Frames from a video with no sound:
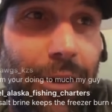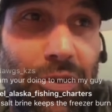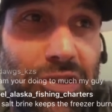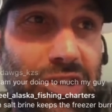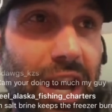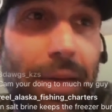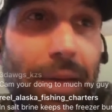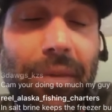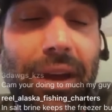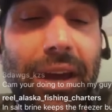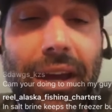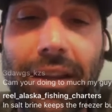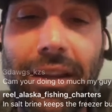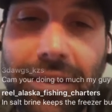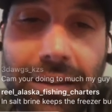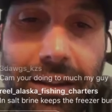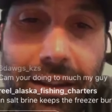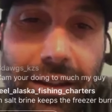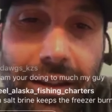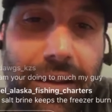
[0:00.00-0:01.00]
which I made.
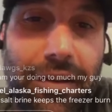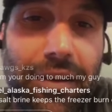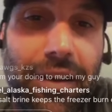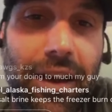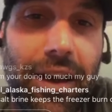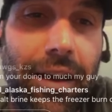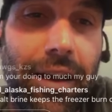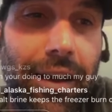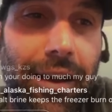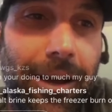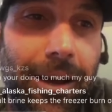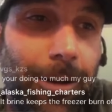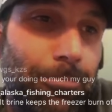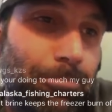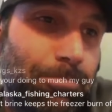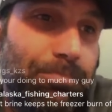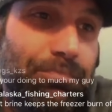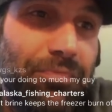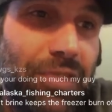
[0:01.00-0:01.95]
After